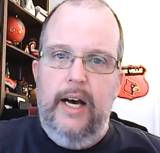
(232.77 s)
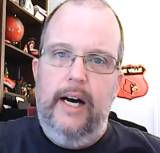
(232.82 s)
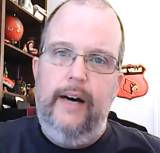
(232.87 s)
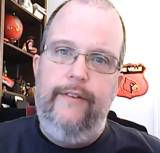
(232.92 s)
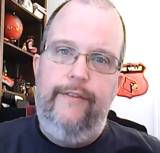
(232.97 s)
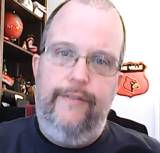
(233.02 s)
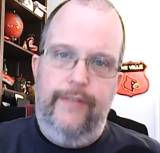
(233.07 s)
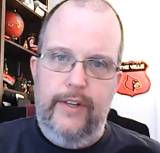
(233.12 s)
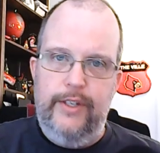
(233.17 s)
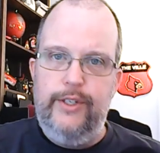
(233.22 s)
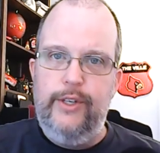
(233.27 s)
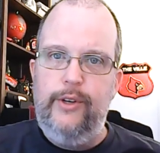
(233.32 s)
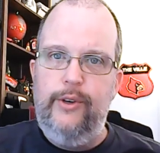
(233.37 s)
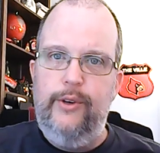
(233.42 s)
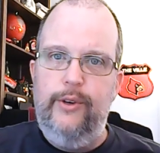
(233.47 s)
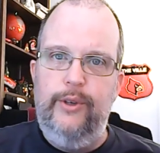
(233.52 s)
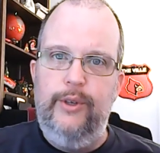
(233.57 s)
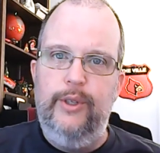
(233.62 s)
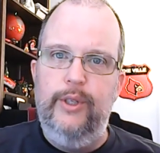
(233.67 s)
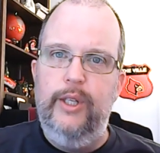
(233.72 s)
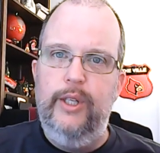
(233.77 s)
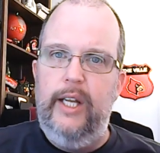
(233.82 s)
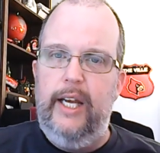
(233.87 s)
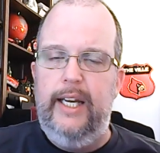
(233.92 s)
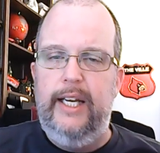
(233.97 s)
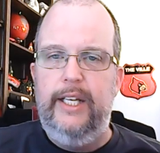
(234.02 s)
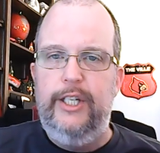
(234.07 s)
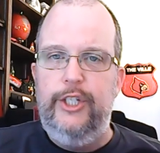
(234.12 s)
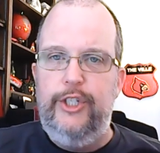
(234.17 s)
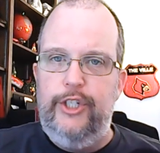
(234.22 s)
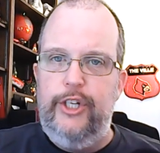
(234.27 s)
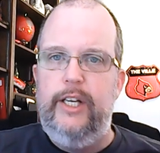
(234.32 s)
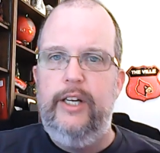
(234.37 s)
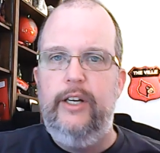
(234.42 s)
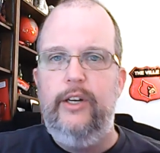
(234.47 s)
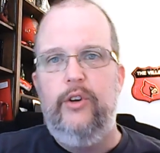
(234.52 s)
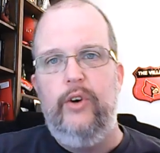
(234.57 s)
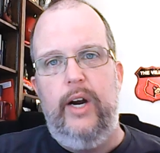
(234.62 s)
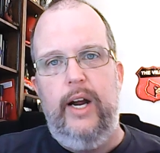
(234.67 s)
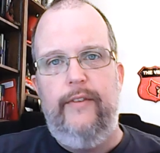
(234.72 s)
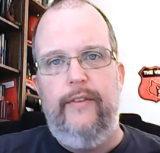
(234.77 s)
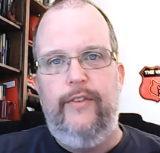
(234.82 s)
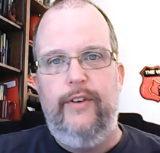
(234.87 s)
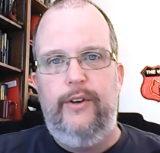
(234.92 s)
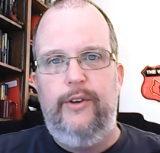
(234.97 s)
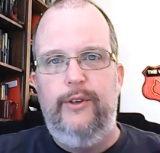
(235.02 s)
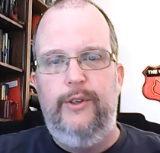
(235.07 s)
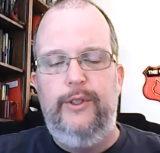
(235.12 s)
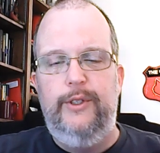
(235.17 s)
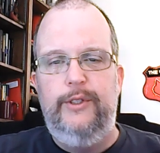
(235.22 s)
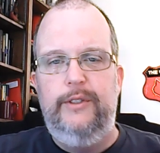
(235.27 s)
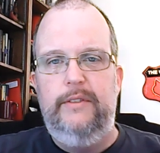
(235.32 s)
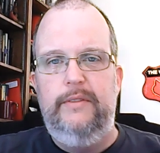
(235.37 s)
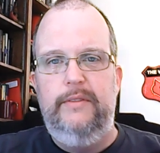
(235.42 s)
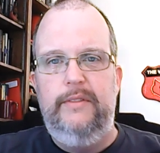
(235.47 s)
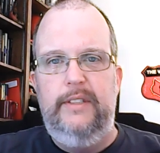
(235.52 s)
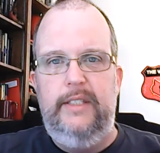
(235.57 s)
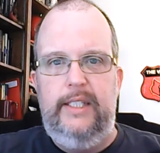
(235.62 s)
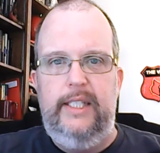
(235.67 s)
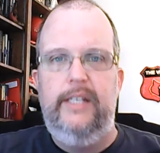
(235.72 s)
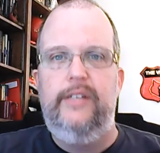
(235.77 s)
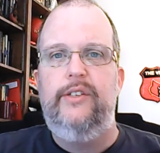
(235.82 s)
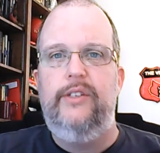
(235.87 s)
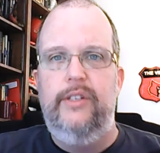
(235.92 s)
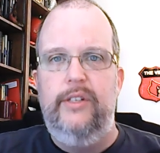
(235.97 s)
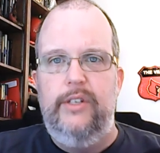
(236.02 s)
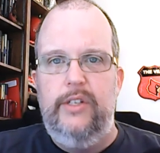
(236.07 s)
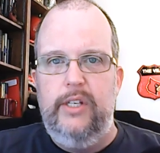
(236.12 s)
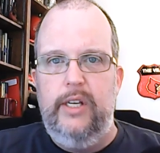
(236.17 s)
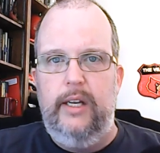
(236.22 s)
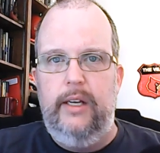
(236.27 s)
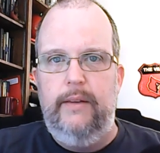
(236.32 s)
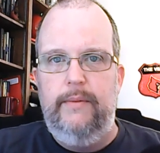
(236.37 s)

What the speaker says: a physical and a geographical distancing,